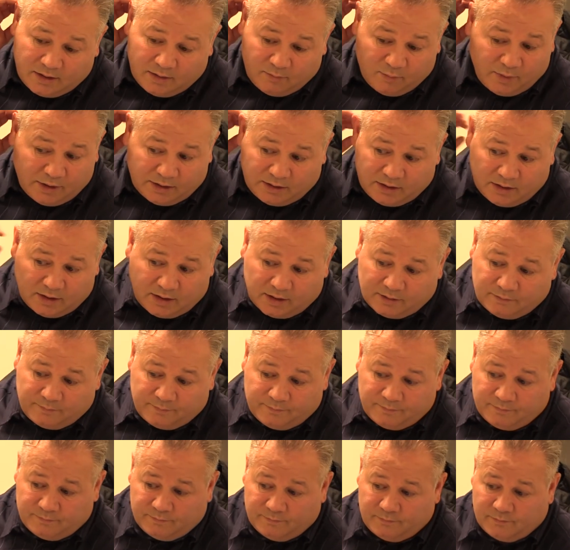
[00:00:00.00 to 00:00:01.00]
But, you know,
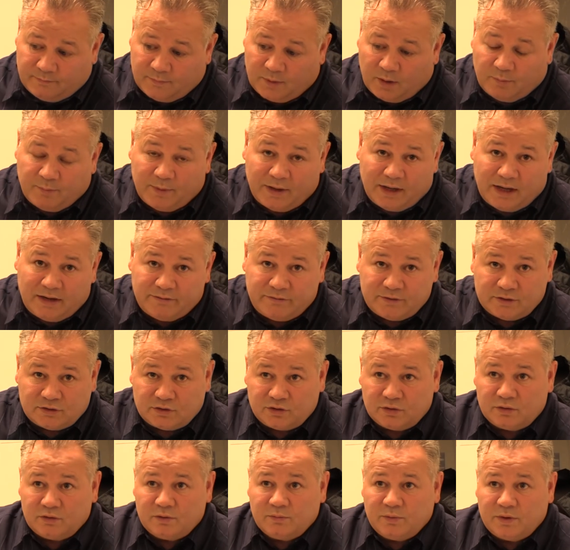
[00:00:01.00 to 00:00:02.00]
on behalf of
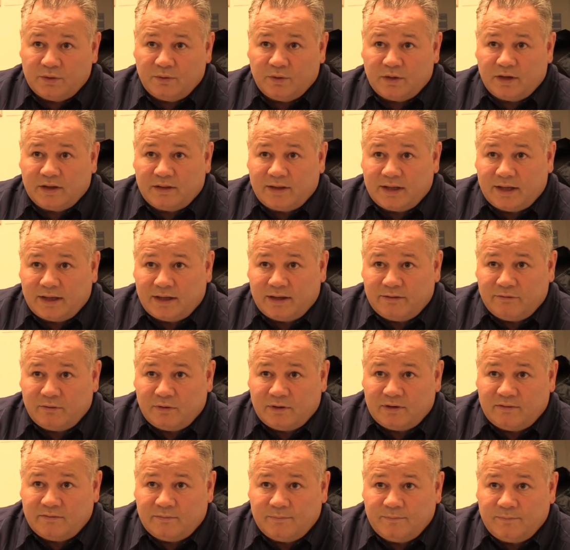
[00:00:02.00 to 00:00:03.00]
Sean, we want to thank
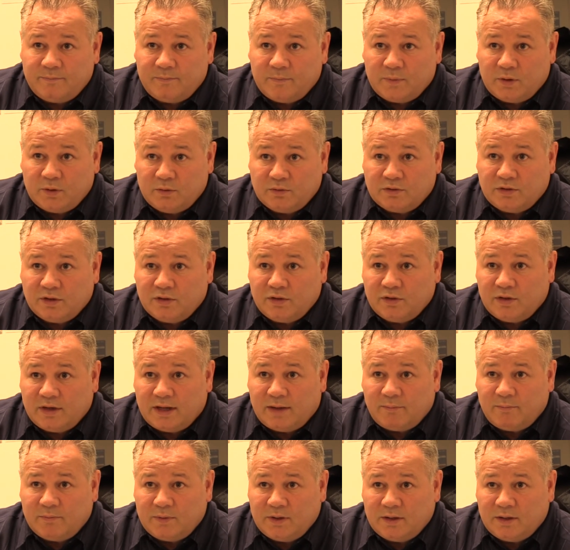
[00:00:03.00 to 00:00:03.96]
everyone who turned up.